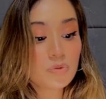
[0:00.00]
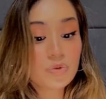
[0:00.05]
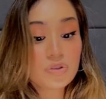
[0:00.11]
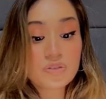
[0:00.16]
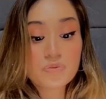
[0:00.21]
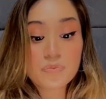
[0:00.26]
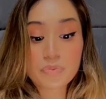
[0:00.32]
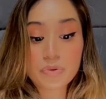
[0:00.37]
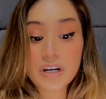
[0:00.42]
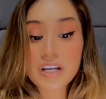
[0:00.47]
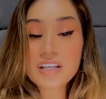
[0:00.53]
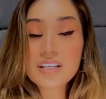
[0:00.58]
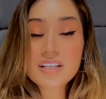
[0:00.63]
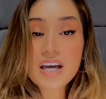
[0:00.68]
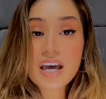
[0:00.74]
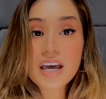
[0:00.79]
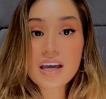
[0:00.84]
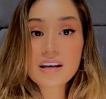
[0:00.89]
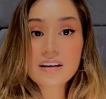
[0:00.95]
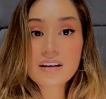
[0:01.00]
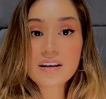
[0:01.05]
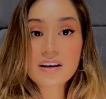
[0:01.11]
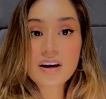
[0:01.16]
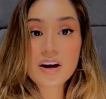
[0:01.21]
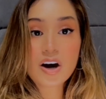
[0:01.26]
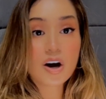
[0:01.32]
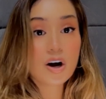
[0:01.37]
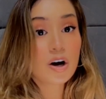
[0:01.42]
was brain dead
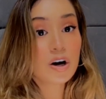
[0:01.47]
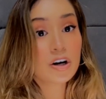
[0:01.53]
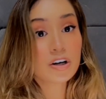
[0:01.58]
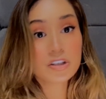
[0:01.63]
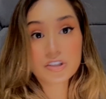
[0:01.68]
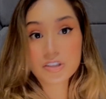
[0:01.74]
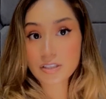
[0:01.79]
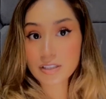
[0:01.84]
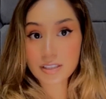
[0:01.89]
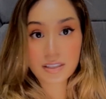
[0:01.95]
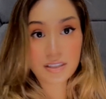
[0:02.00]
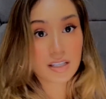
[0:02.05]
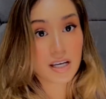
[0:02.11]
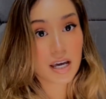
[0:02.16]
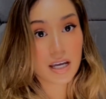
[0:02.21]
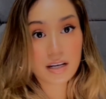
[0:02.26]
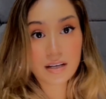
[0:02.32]
or just dead.